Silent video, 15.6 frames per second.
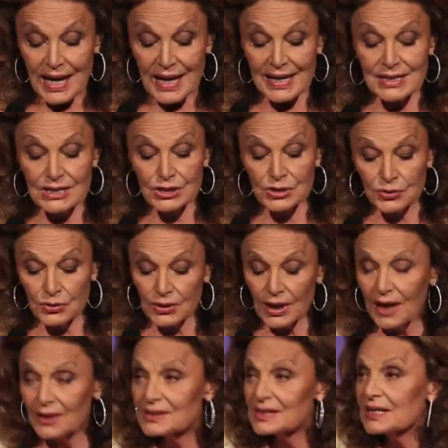In
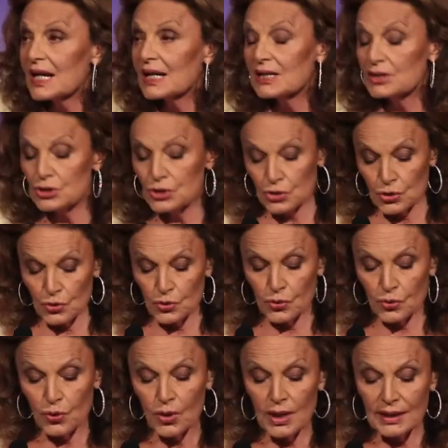
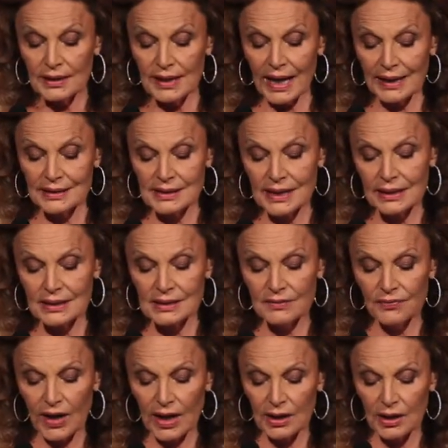2002, Nadja
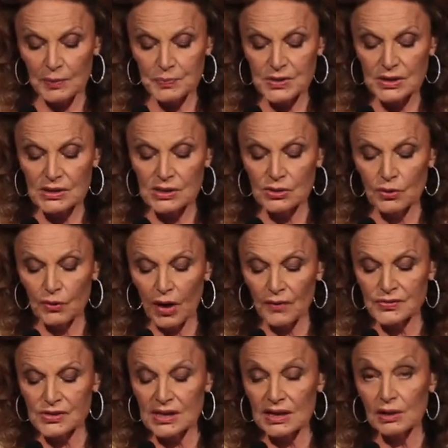developed
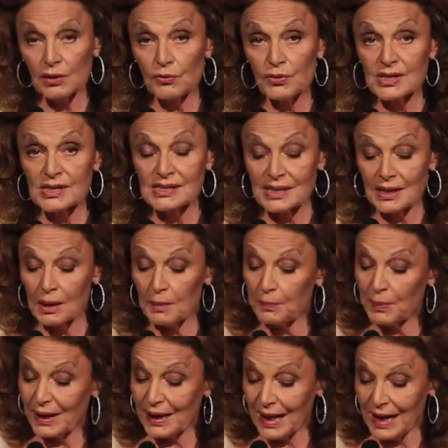Swarovski Crystal
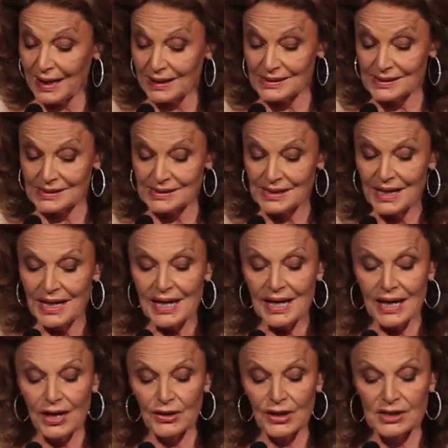Palace,
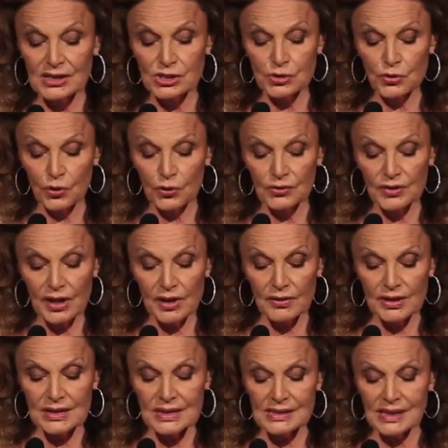an
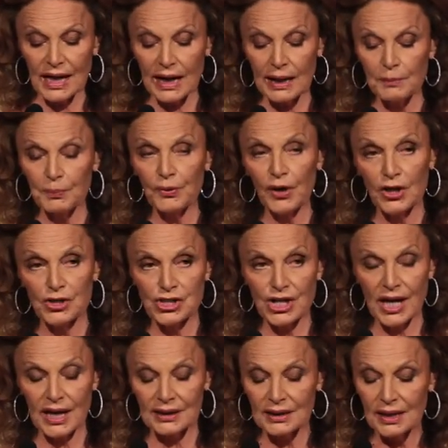extraordinary design
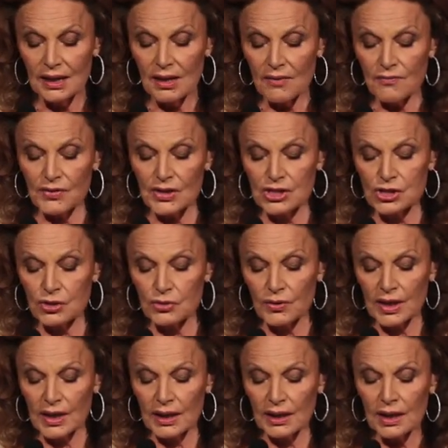project
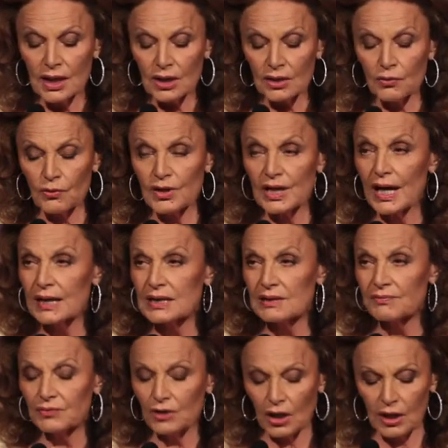featuring
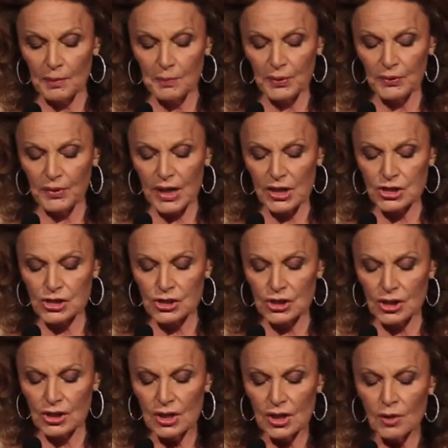creative
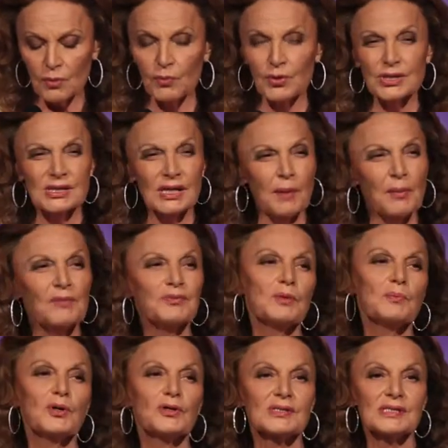collaboration with some of the
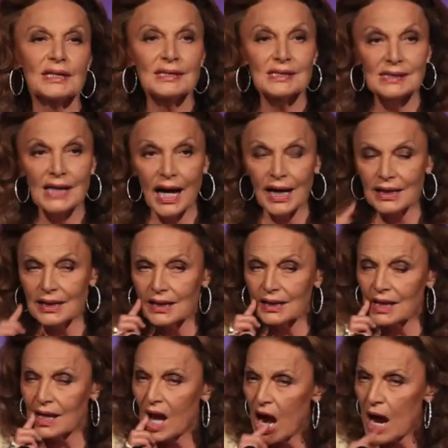most
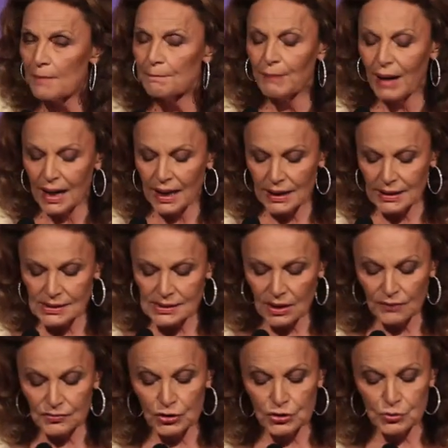exciting minds
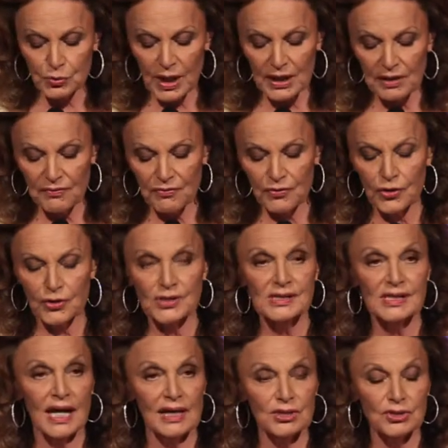of the 21st
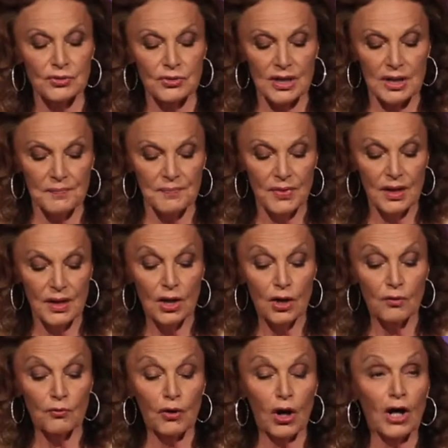century.
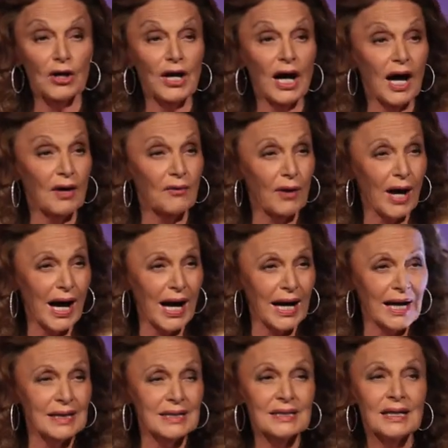Ron
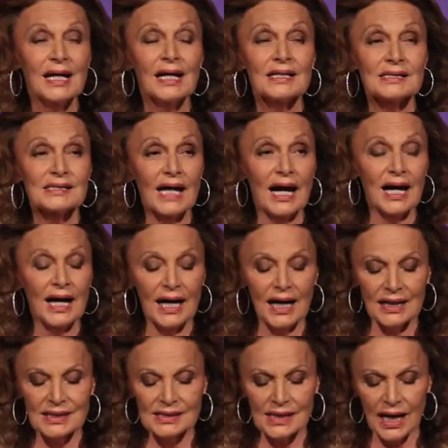Arad,
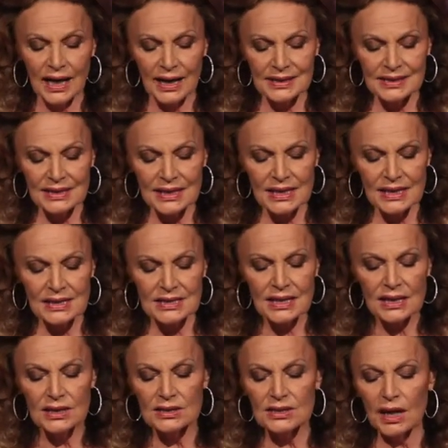Zahas Hadid,
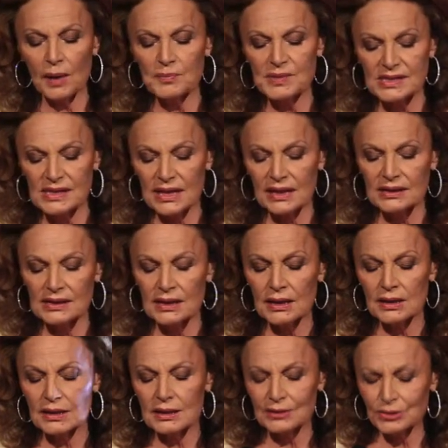Tom,
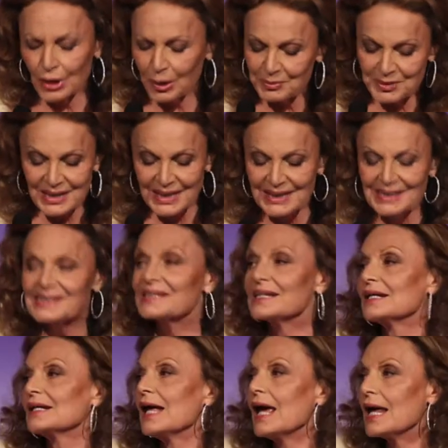Sick Tom
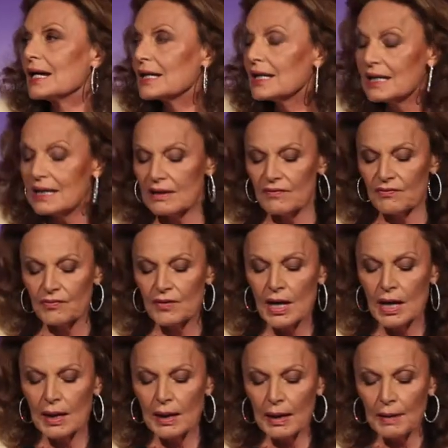Dixon, and Yves
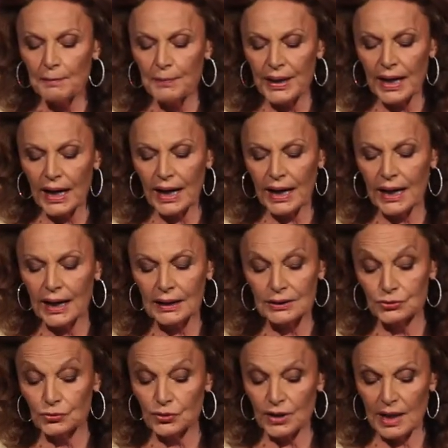
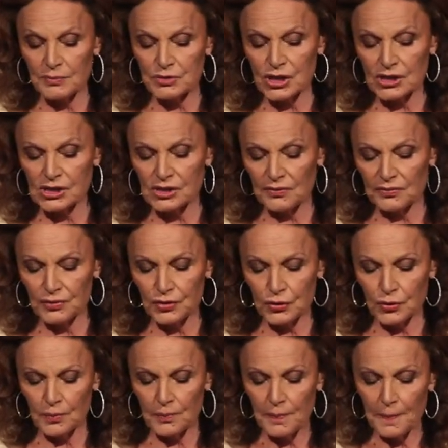Béhar, to name just a few.